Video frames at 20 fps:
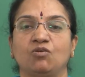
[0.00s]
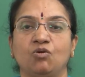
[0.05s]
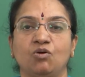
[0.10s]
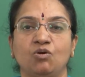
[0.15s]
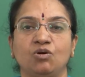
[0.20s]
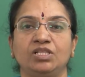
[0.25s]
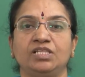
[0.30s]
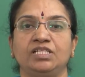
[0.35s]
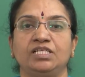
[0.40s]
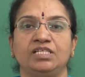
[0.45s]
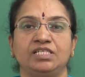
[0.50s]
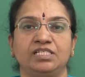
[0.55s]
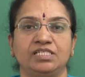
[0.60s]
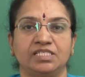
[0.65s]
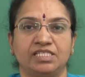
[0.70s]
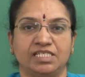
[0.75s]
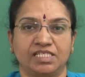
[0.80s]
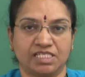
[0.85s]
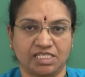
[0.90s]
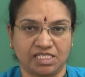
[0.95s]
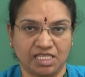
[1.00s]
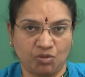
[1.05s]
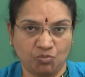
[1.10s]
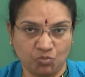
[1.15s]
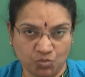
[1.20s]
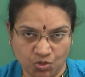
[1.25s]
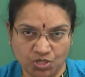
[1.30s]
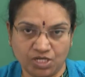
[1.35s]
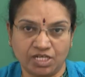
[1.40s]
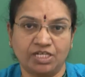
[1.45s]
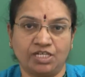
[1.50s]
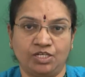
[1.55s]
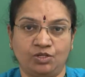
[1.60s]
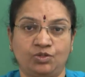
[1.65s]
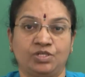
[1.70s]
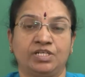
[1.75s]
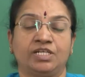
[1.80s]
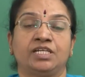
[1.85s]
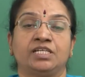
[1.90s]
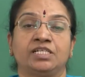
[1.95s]
all the six important
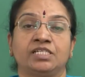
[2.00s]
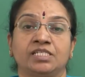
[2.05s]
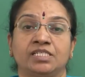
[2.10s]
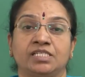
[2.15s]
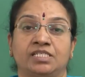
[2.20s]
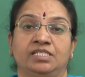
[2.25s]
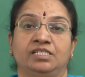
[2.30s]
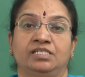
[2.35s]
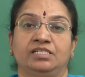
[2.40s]
nutrients,